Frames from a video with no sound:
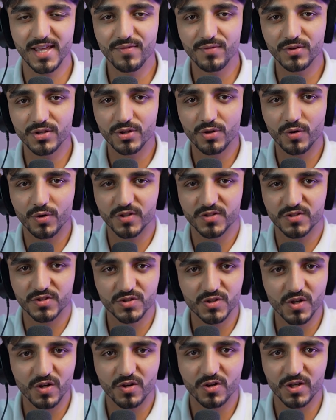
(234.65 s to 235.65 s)
even though it
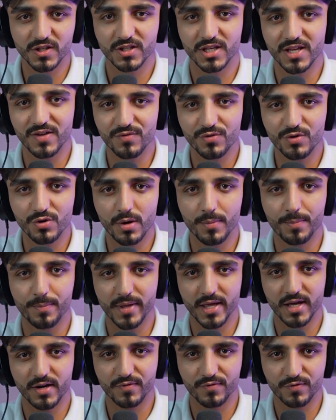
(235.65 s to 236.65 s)
still could give you a
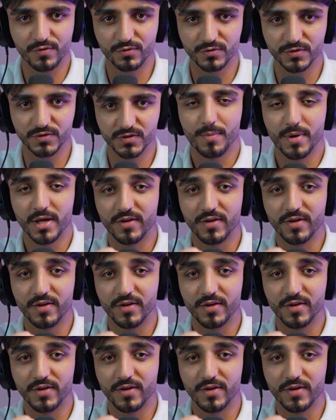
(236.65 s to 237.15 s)
better fruit.